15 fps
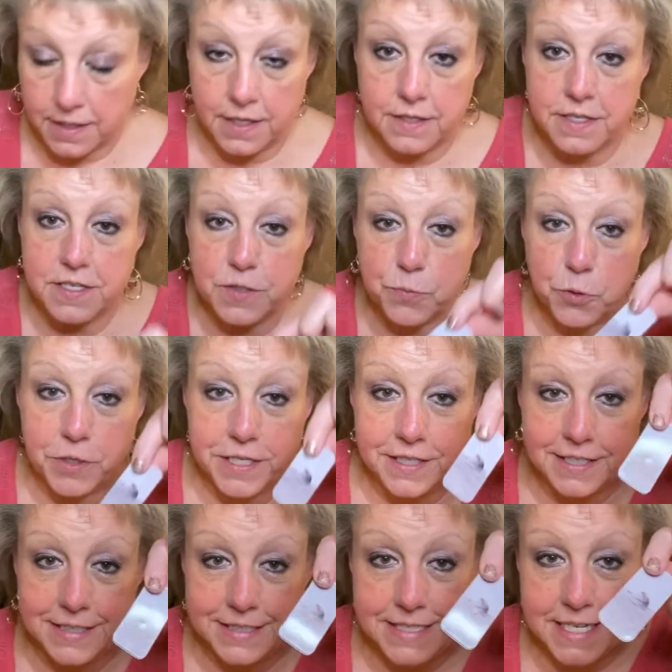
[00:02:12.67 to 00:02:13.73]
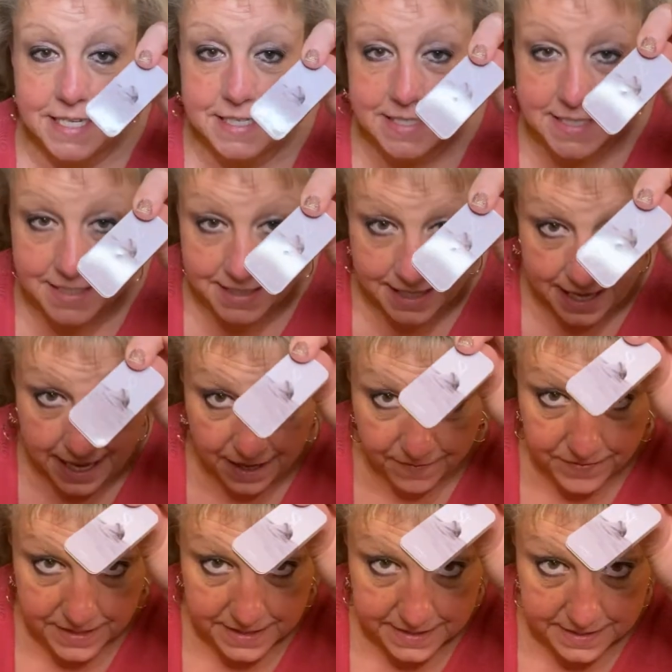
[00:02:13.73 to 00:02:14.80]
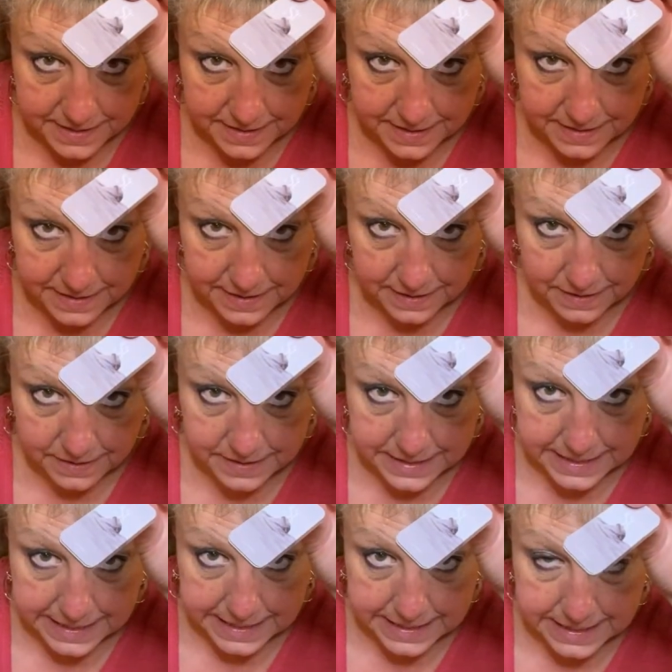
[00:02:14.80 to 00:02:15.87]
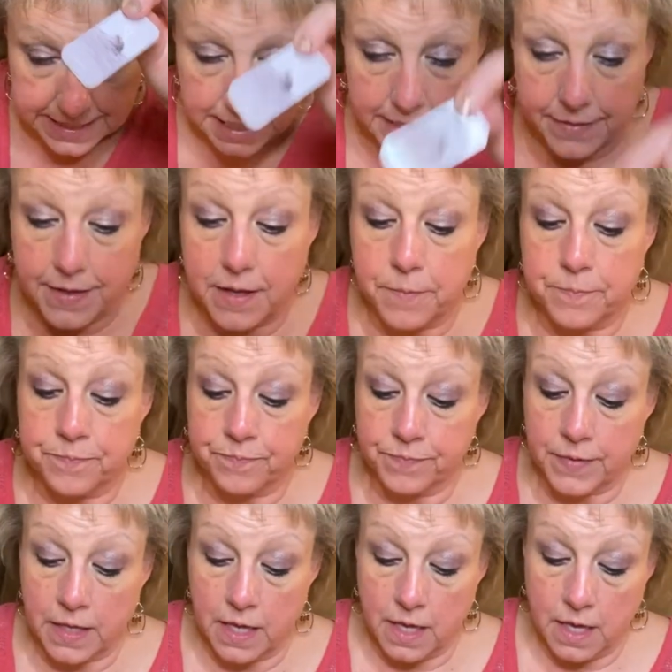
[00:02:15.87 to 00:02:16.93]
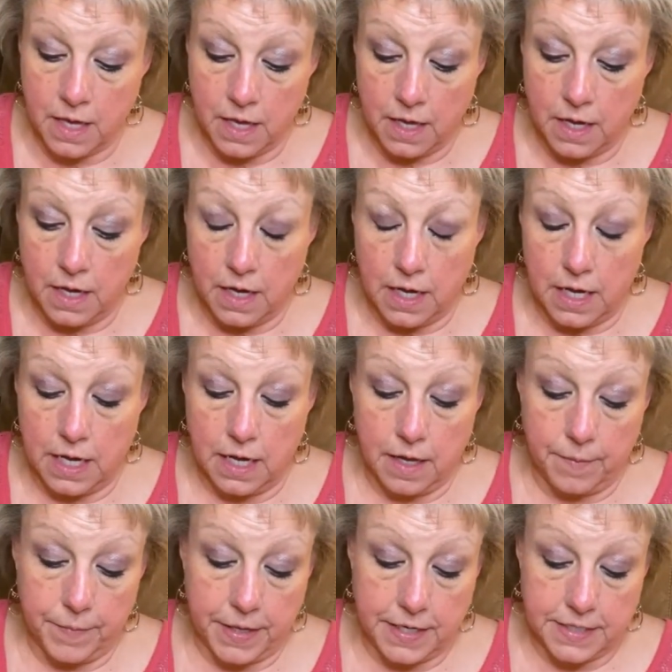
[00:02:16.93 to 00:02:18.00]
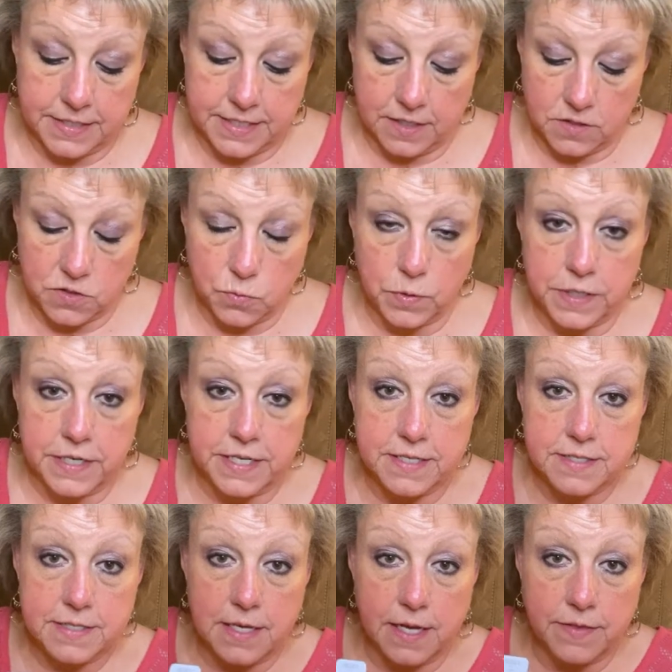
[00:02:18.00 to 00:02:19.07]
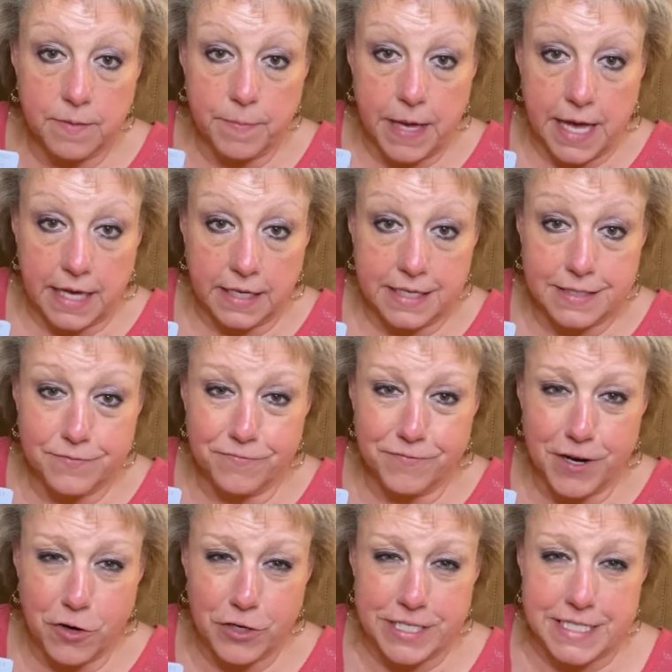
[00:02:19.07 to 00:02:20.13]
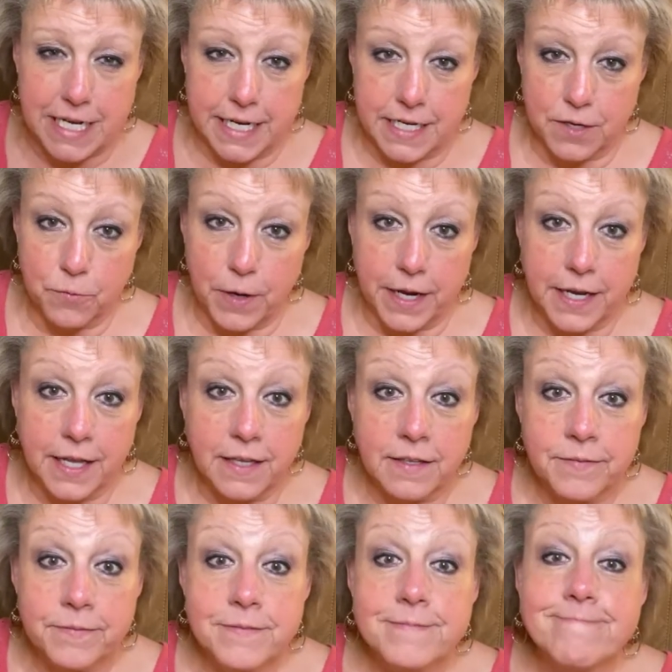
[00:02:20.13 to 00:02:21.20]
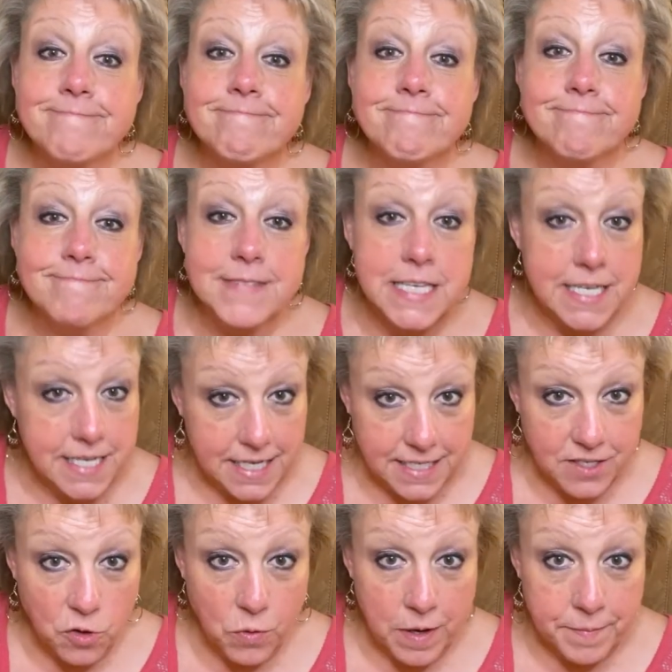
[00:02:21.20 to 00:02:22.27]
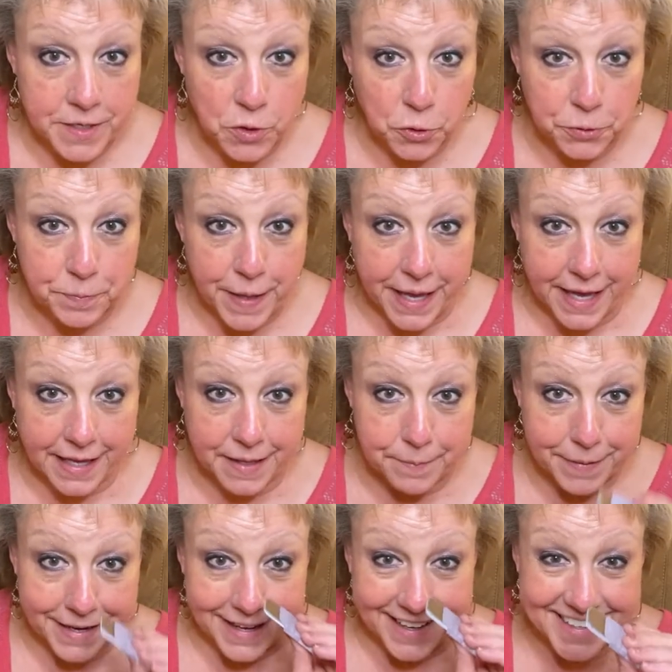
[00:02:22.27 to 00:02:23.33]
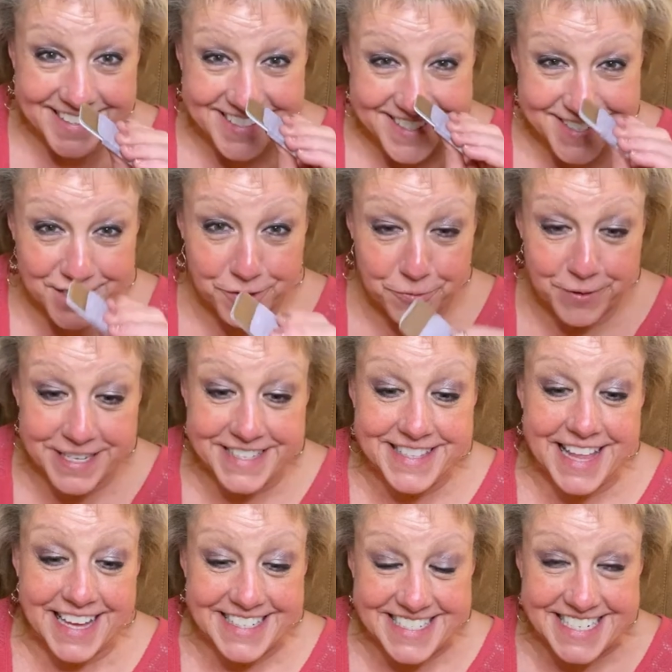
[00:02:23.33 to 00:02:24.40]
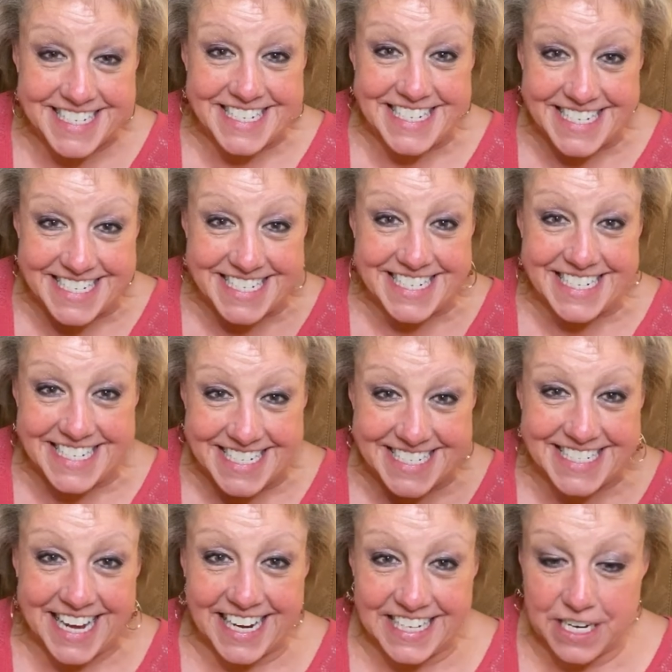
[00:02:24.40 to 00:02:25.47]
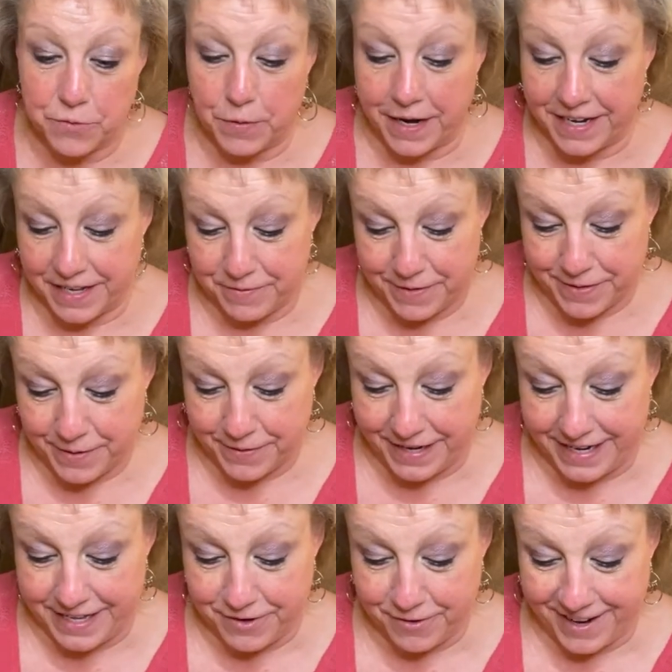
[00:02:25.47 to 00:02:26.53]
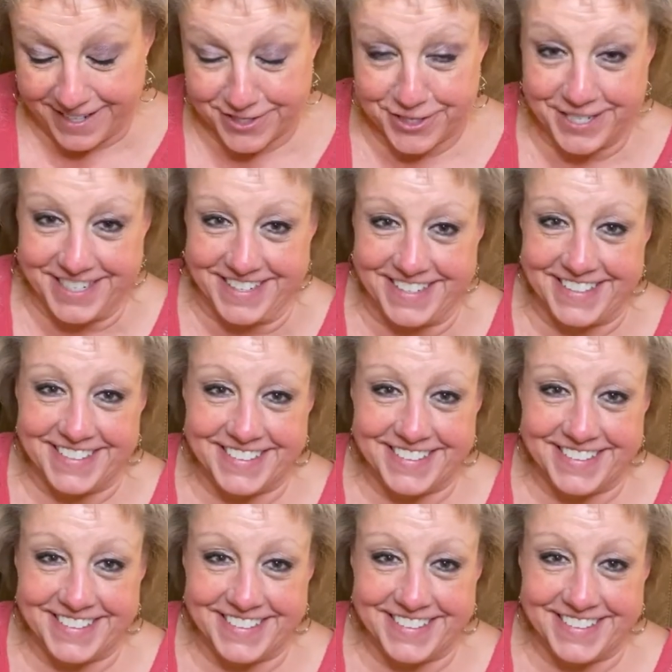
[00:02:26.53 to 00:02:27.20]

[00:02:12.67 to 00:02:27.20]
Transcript: in these pretty little tins, and they have these little scenes on them. And it tells what it is on the back. It's very tiny writing. I know I'm an old bag, but I can still read that teeny, teeny, tiny writing without any correction.